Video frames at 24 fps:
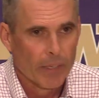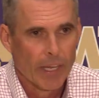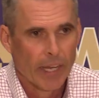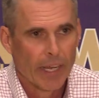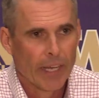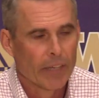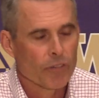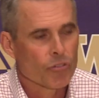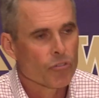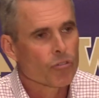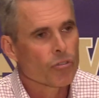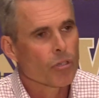
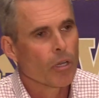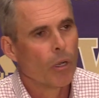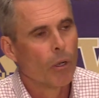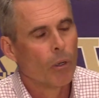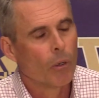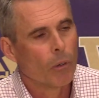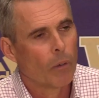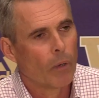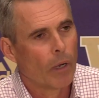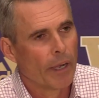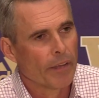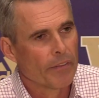And
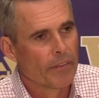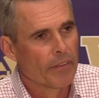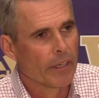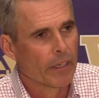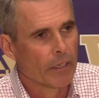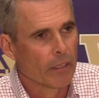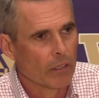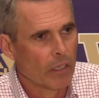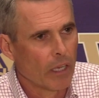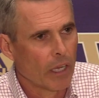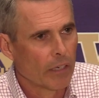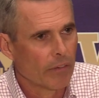so I
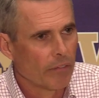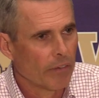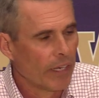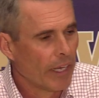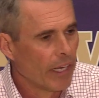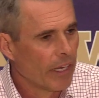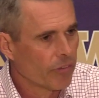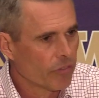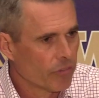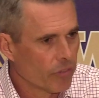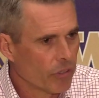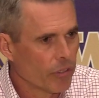think a lot of it
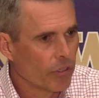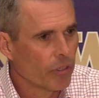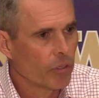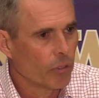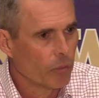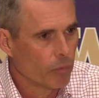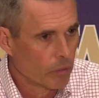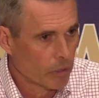has to do